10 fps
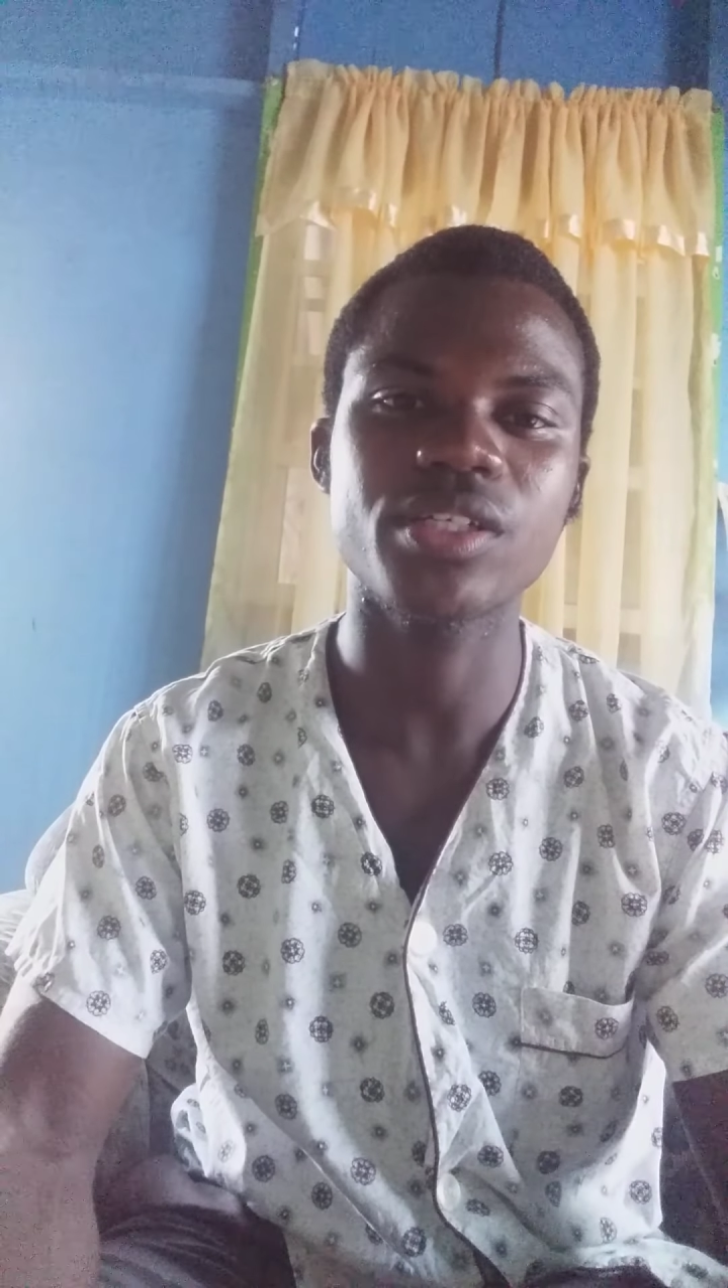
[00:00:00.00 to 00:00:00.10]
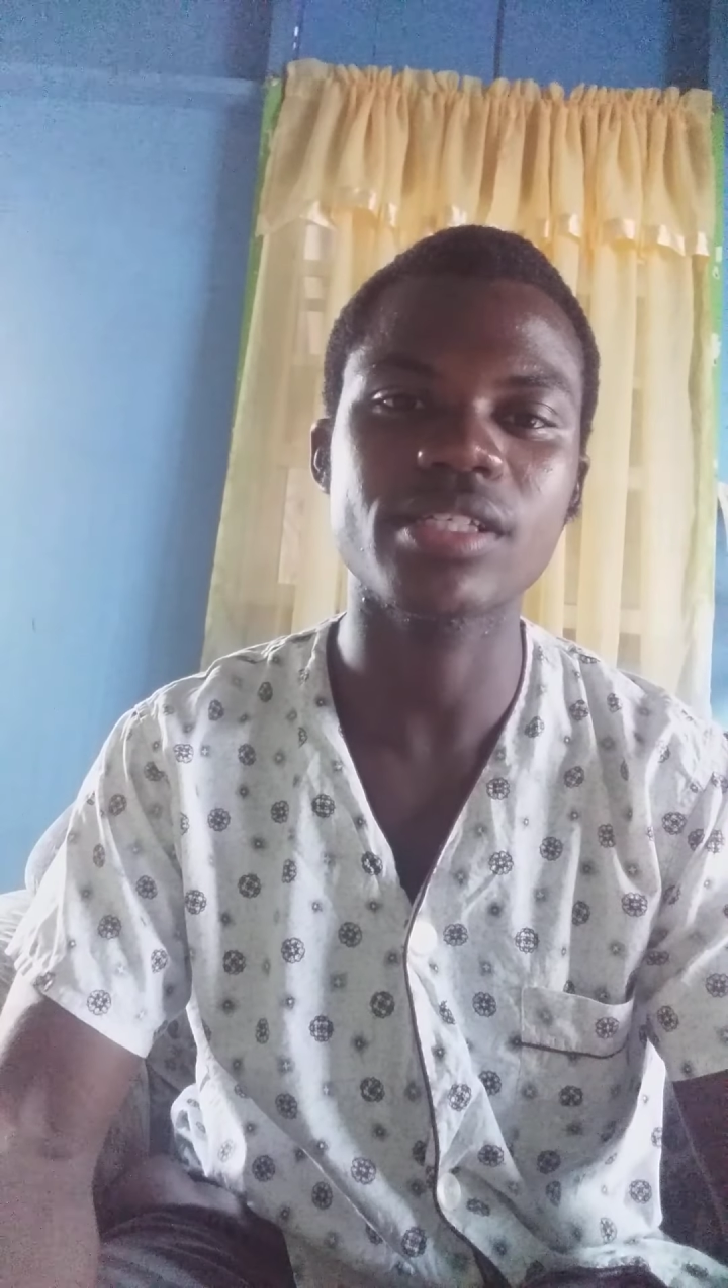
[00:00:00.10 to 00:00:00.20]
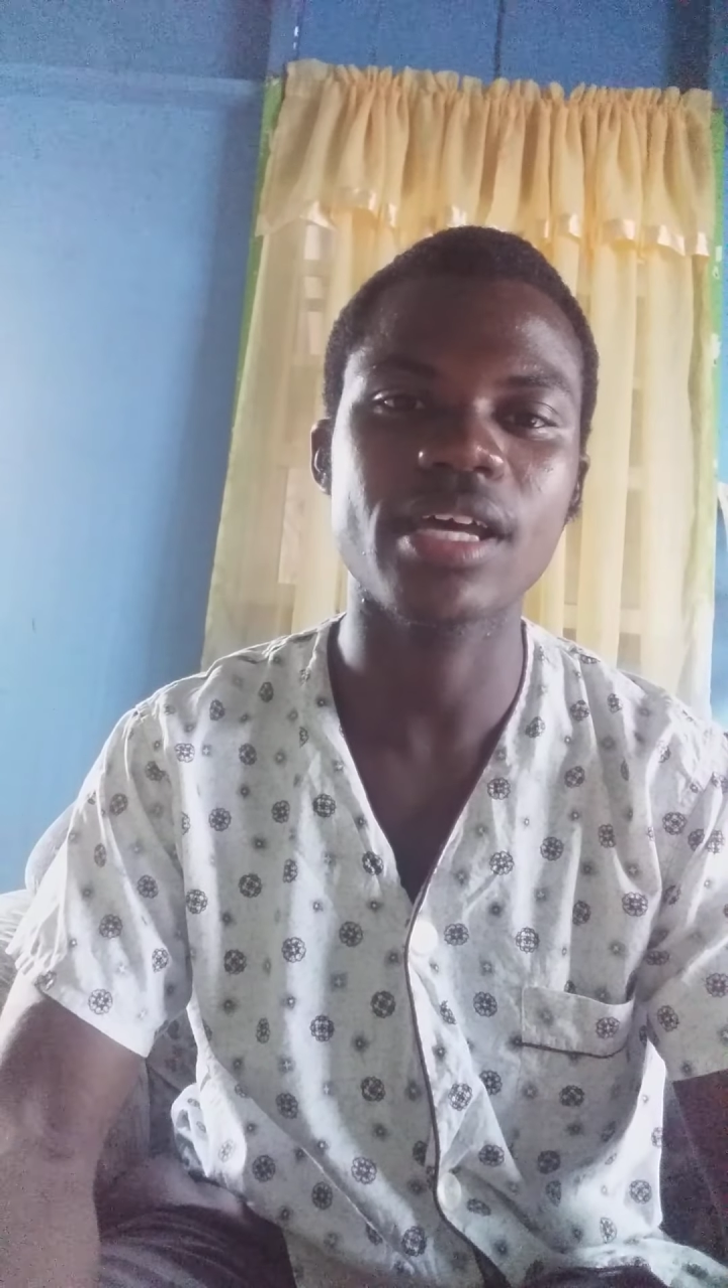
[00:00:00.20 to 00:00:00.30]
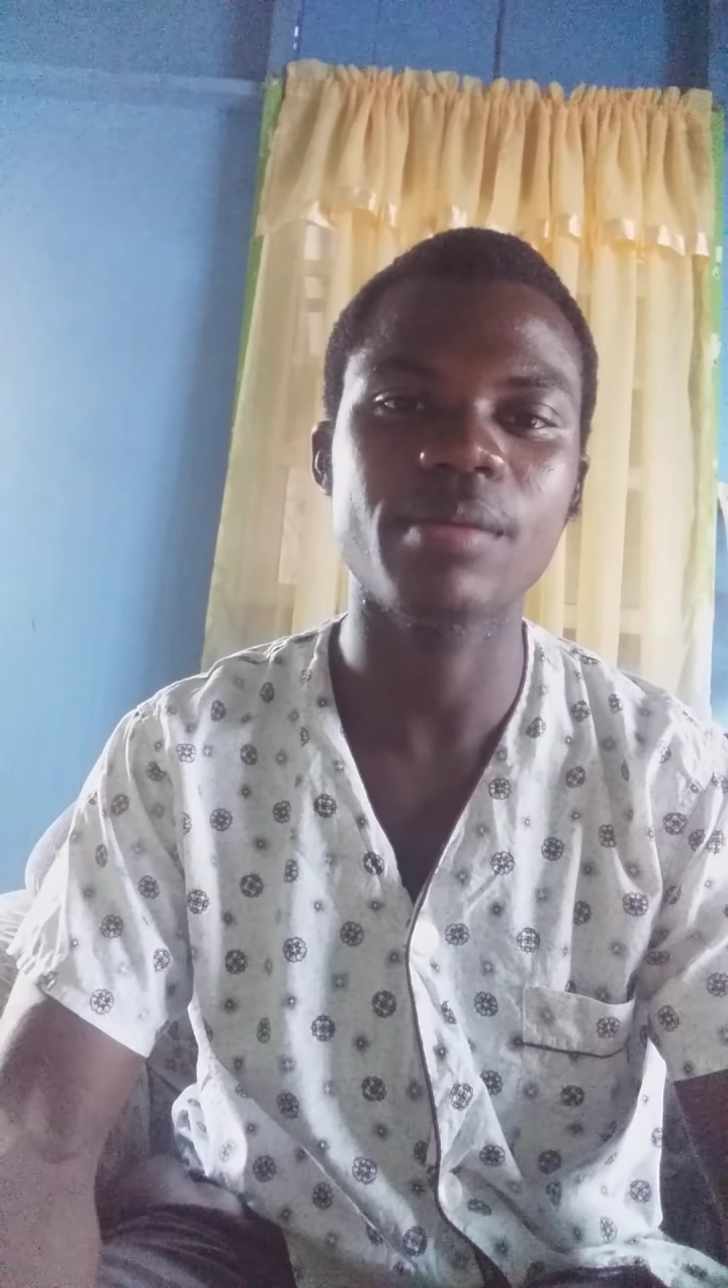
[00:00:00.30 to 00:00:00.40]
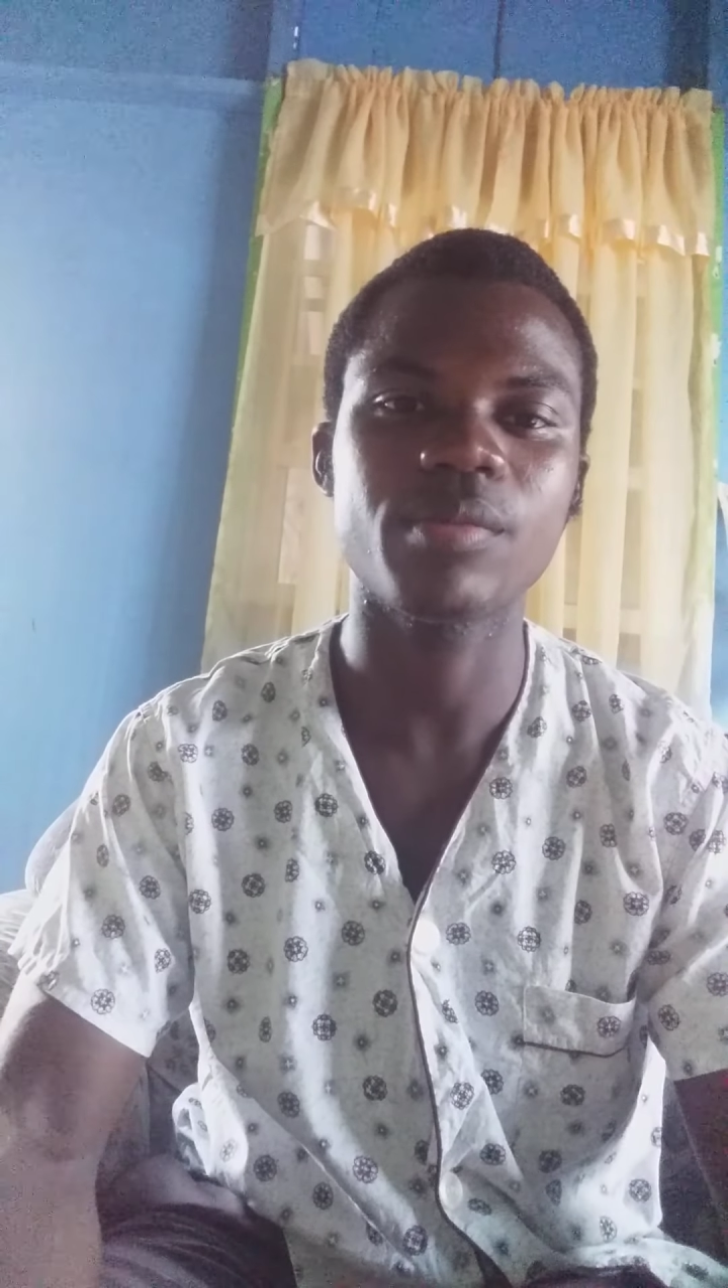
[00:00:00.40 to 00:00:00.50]
your
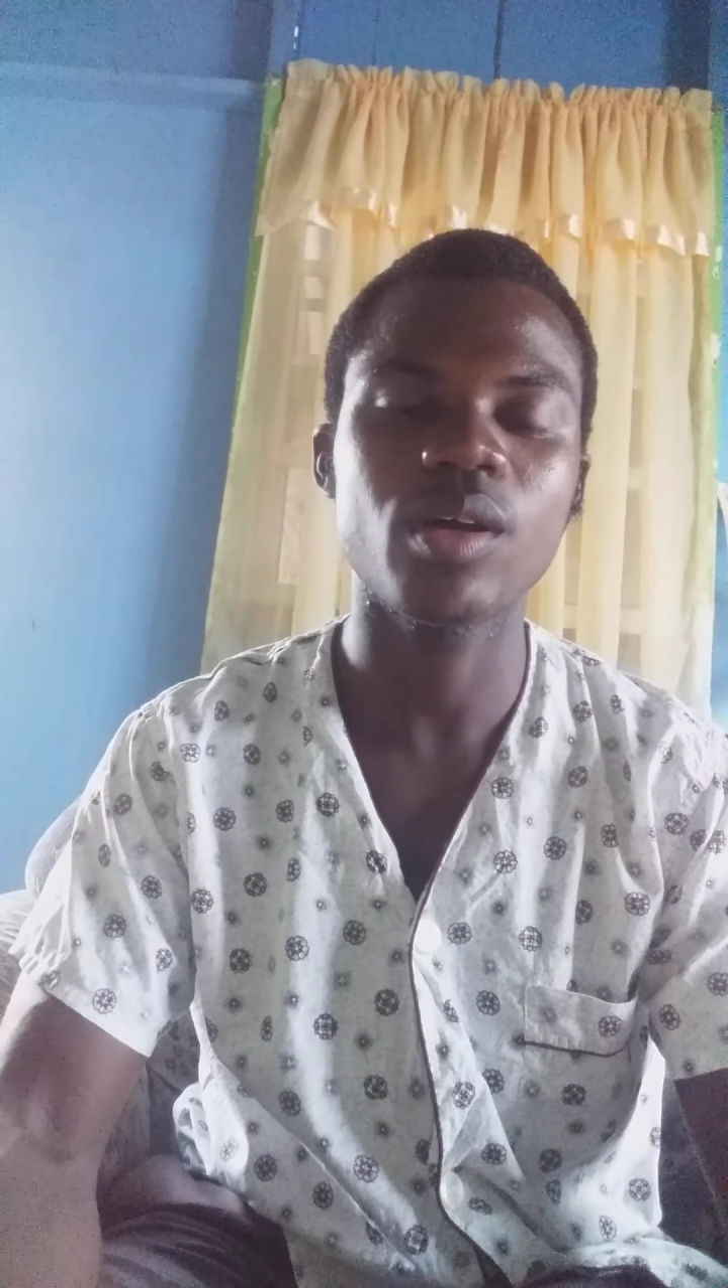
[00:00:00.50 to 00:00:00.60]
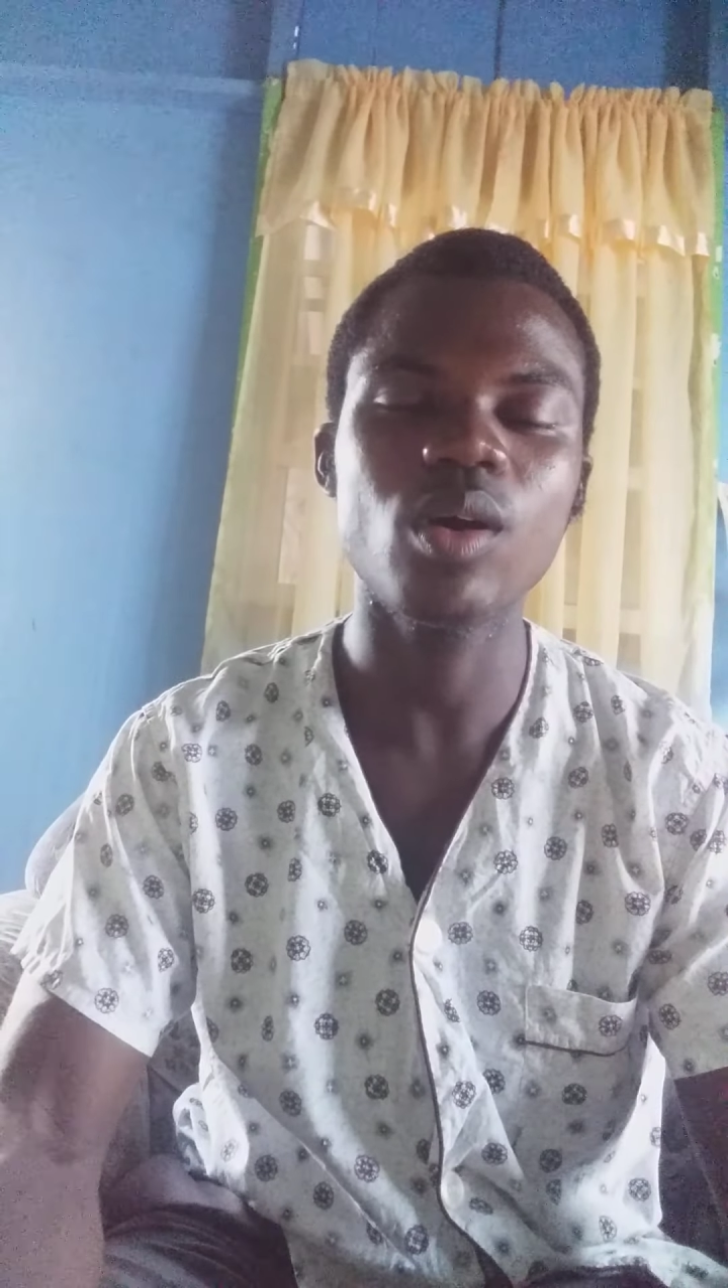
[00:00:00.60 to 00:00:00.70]
time?